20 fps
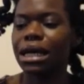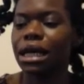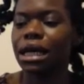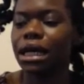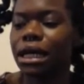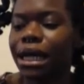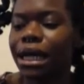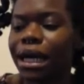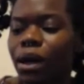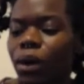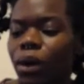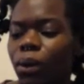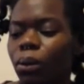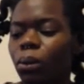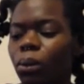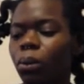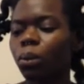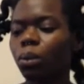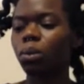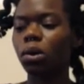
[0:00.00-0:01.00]
Now
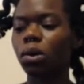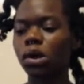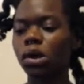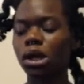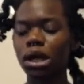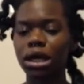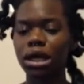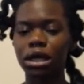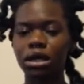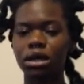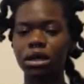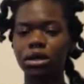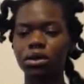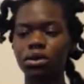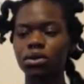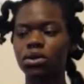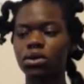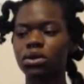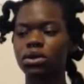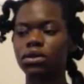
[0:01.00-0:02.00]
what I
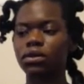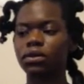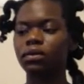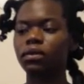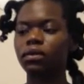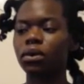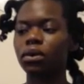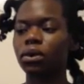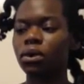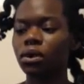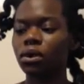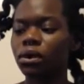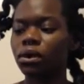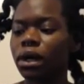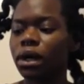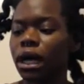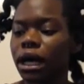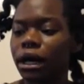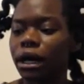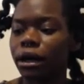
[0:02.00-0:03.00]
used for
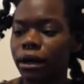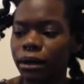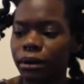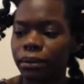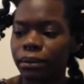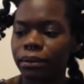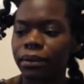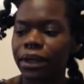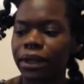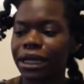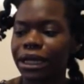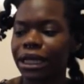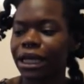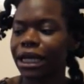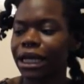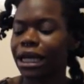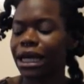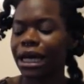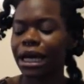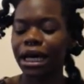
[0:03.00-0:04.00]
um, the
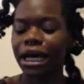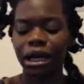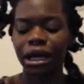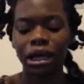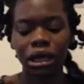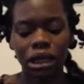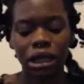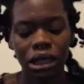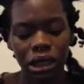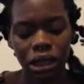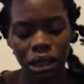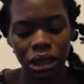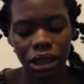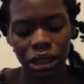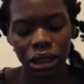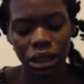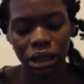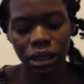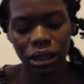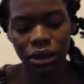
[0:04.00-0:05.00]
clay
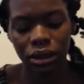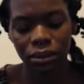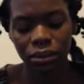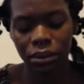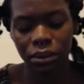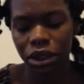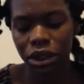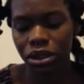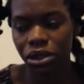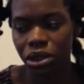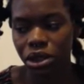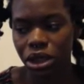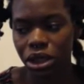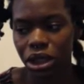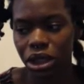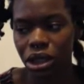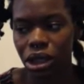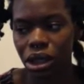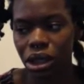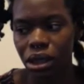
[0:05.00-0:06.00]

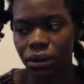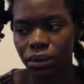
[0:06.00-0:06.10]
mixture,